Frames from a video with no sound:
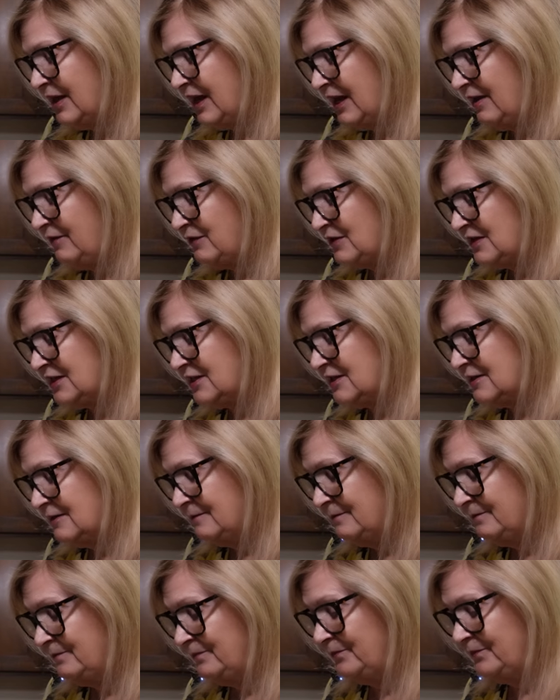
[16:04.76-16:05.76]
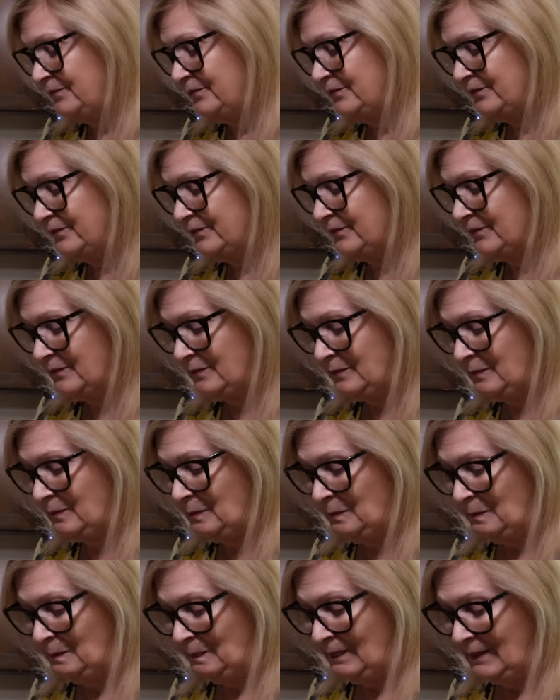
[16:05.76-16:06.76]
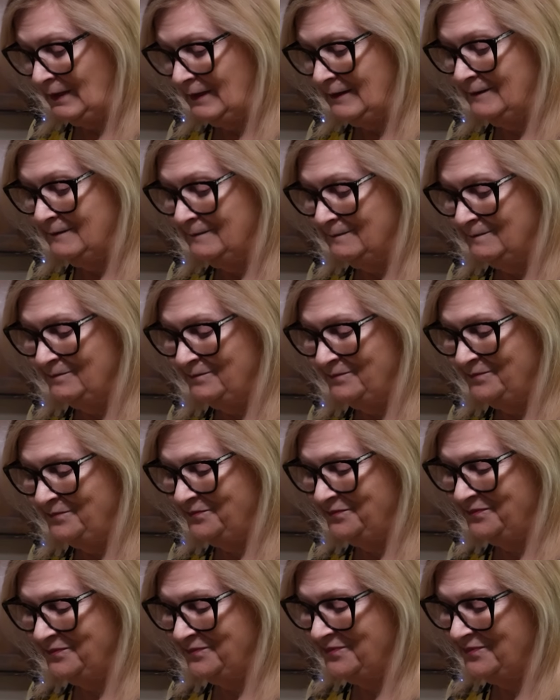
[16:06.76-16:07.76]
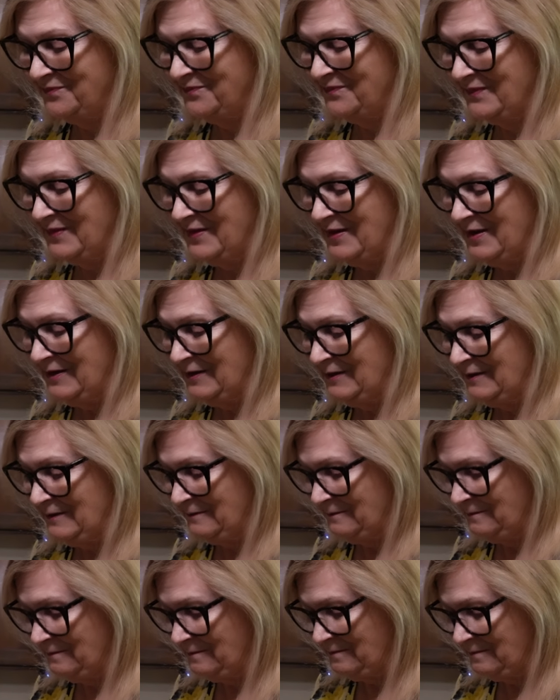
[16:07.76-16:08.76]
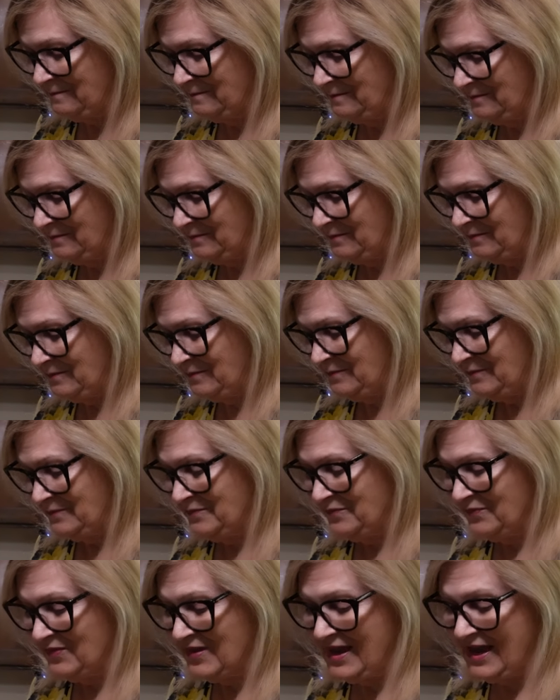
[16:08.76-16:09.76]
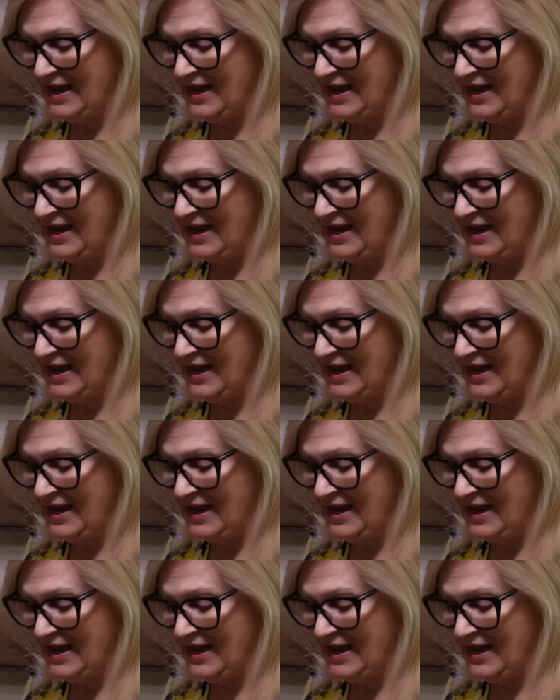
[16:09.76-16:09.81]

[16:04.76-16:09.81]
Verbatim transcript: gifts. Yeah, and this stuff is my son-in-laws love this stuff.